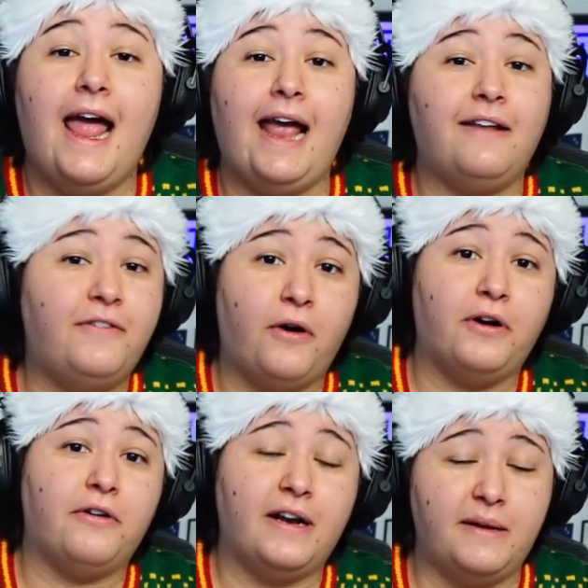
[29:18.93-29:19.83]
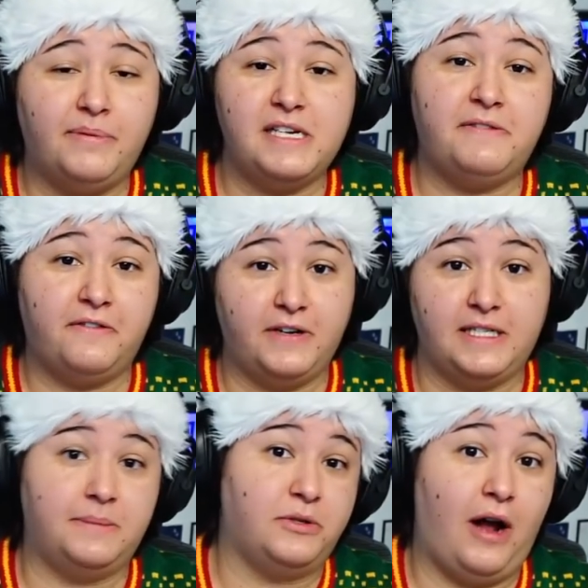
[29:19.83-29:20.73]
and if you aren't already, please feel free to
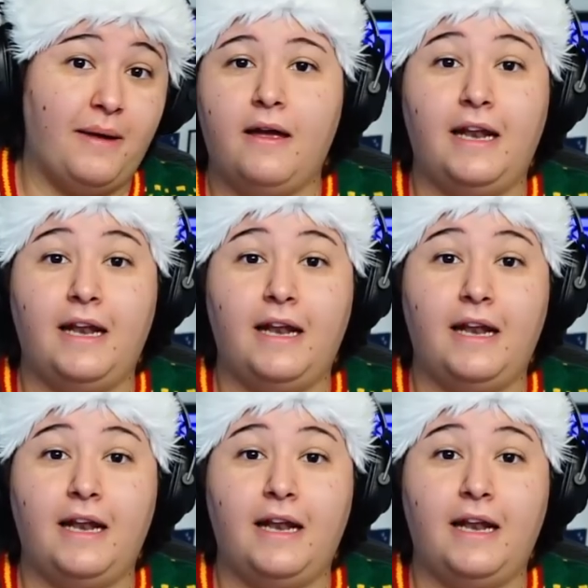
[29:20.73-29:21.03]
subscribe.